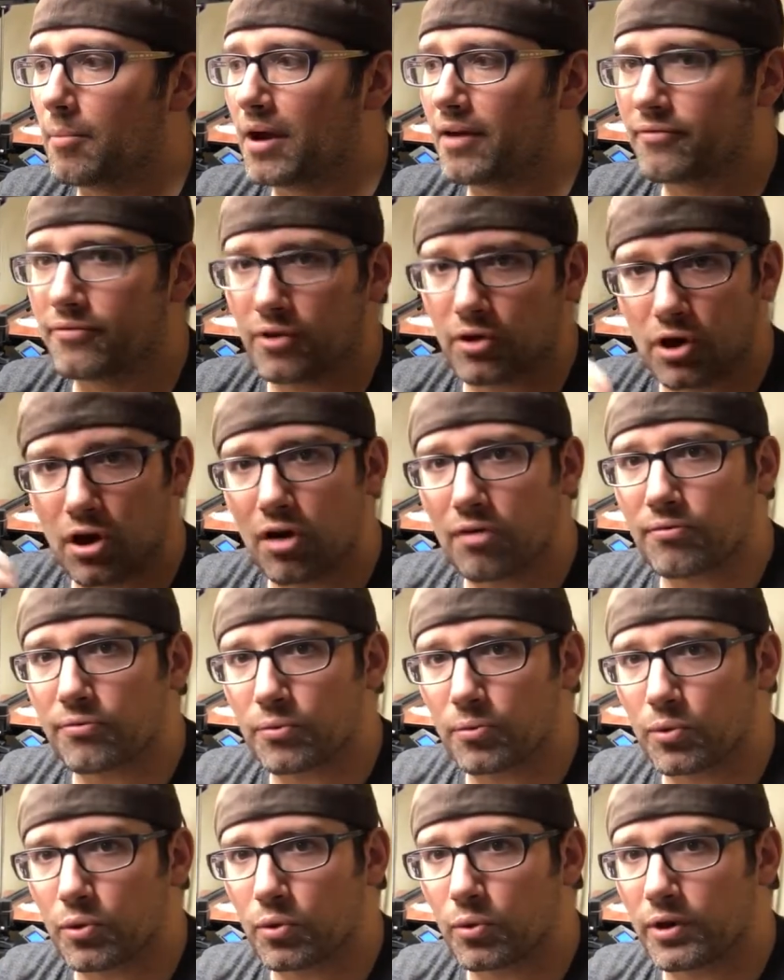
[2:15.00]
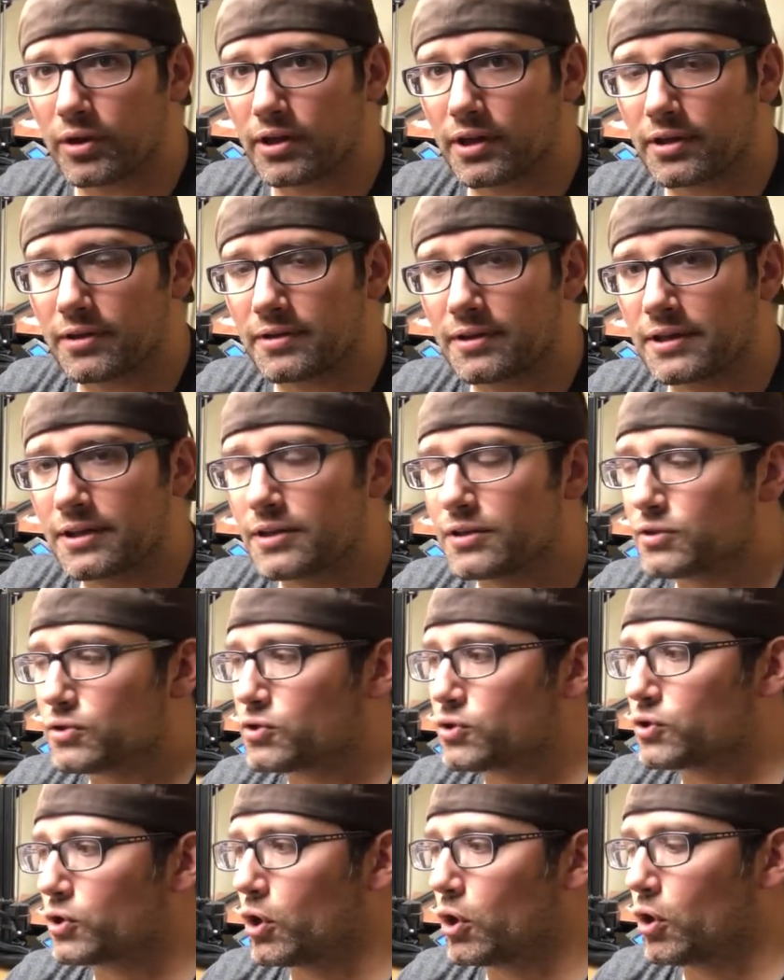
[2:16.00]
I felt comfortable with it.
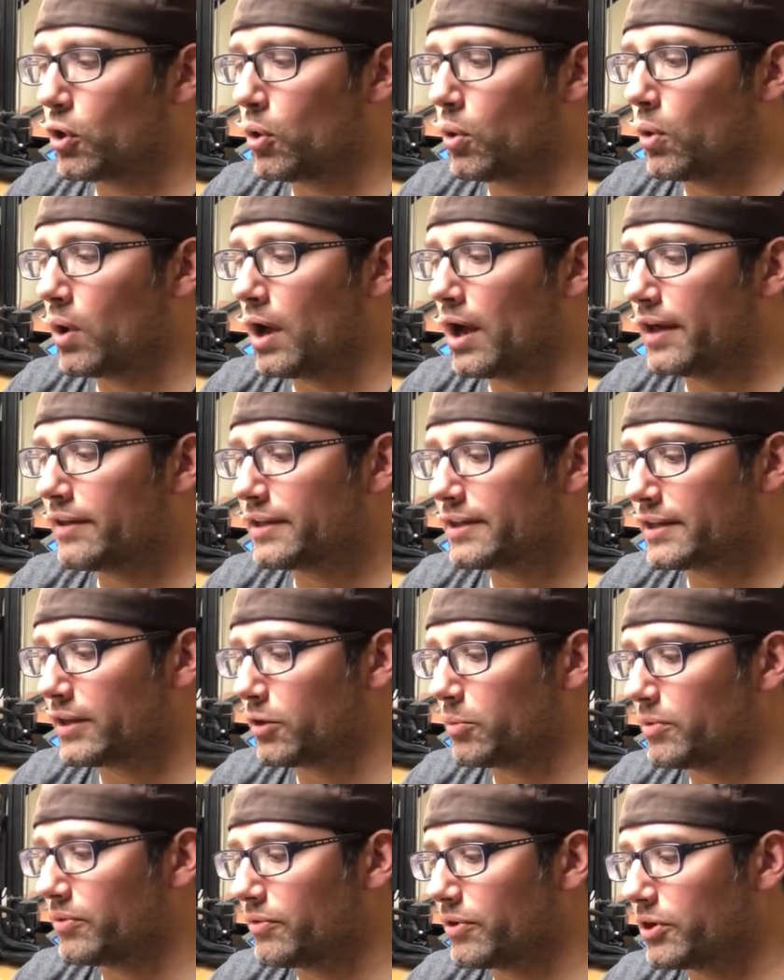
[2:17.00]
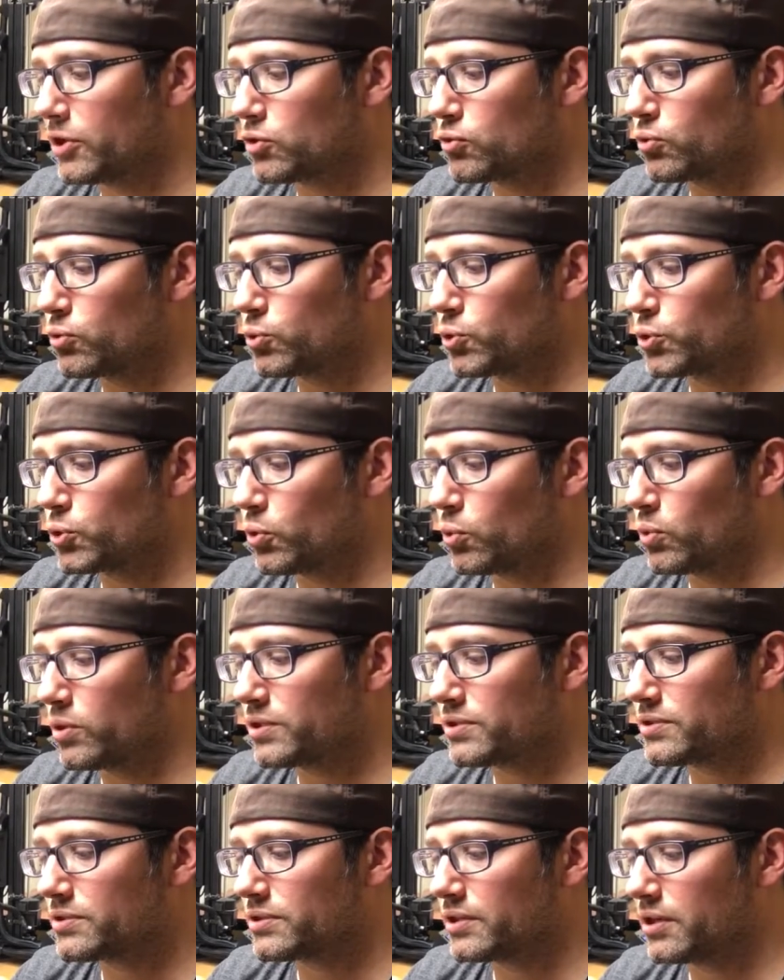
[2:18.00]
So I think that'll be very crucial
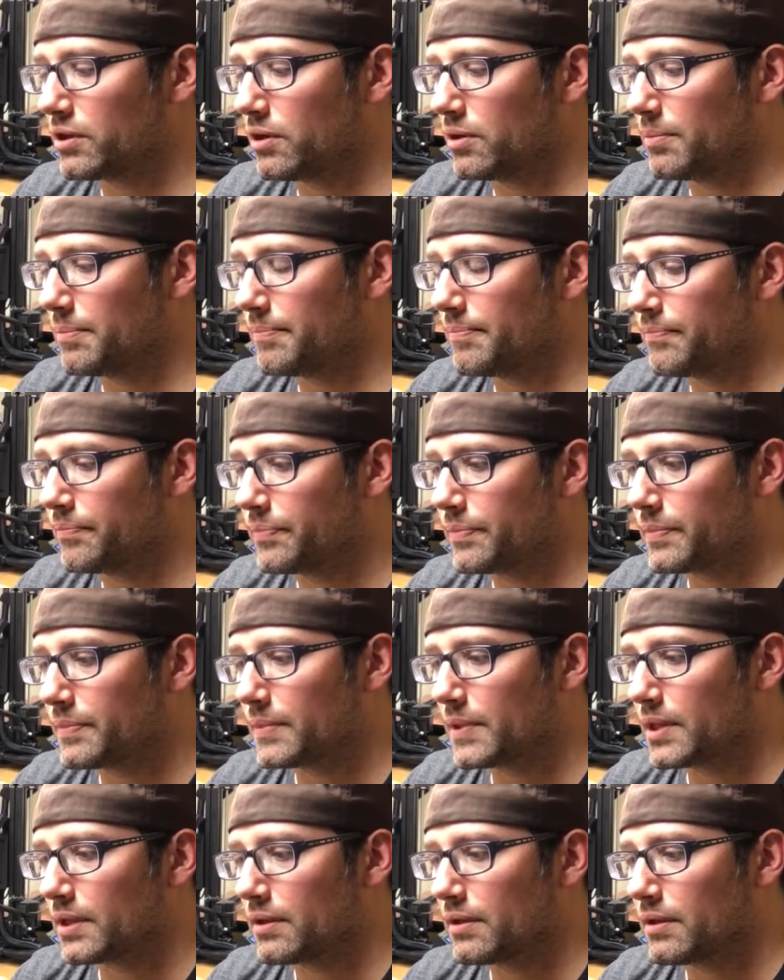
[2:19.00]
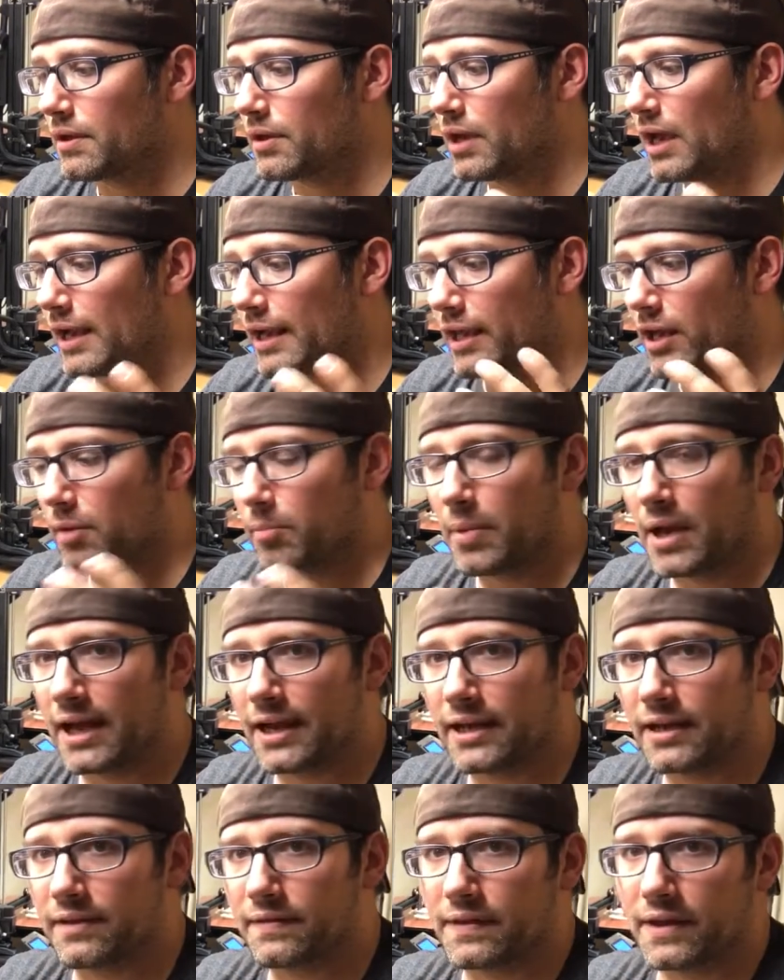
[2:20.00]
once I get it
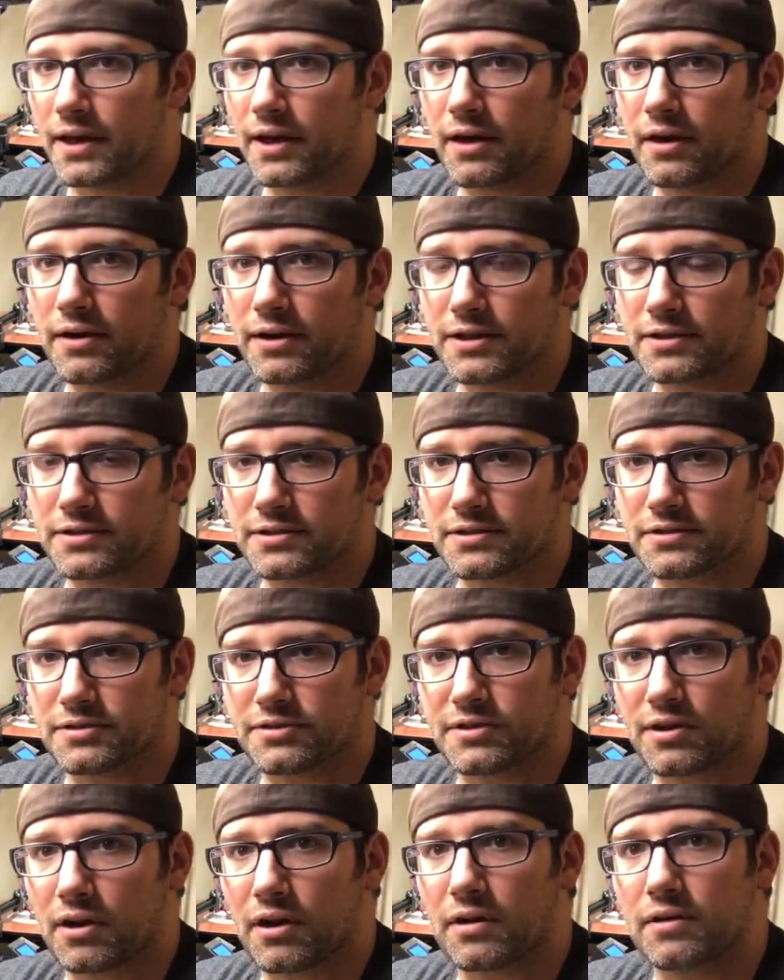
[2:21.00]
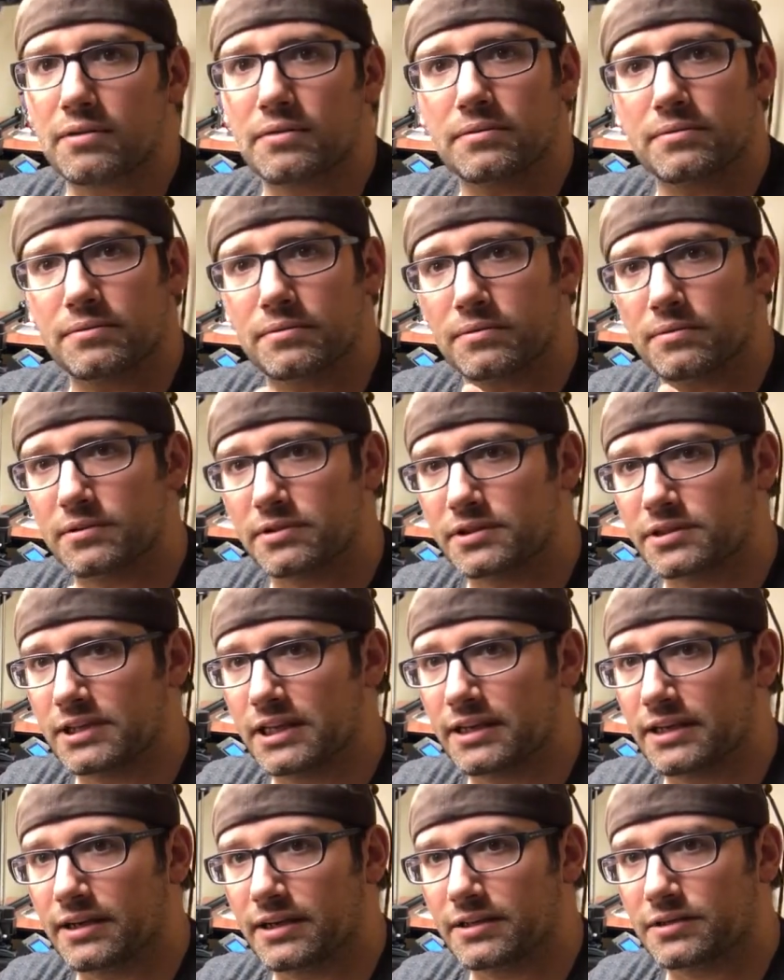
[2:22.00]
back in there, is to start
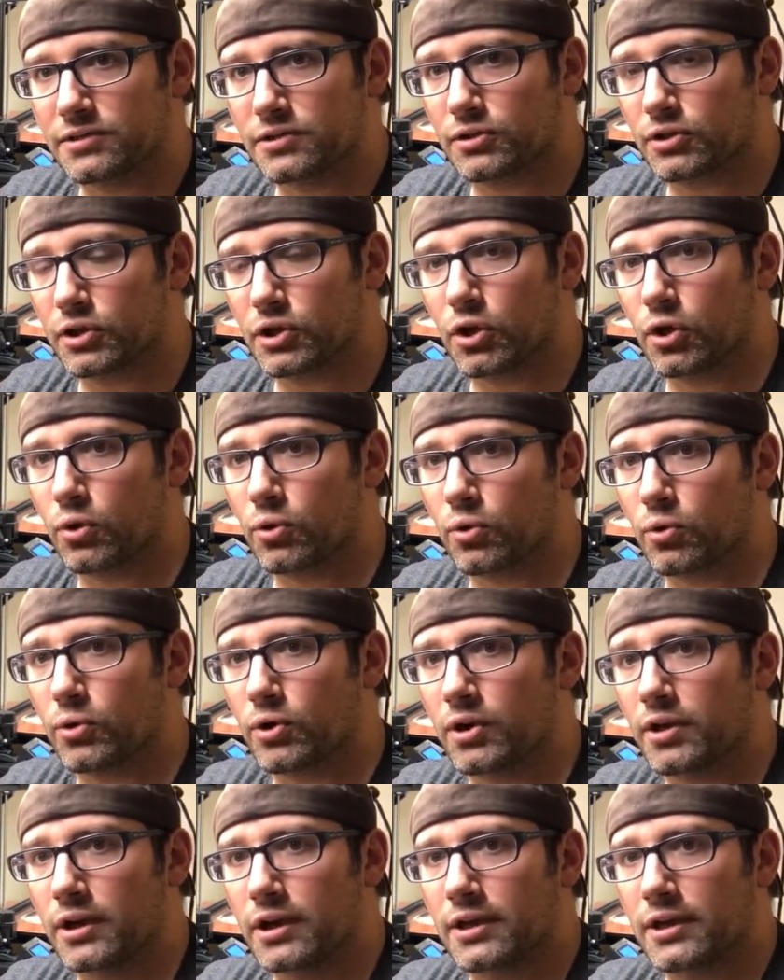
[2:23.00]
digging into the code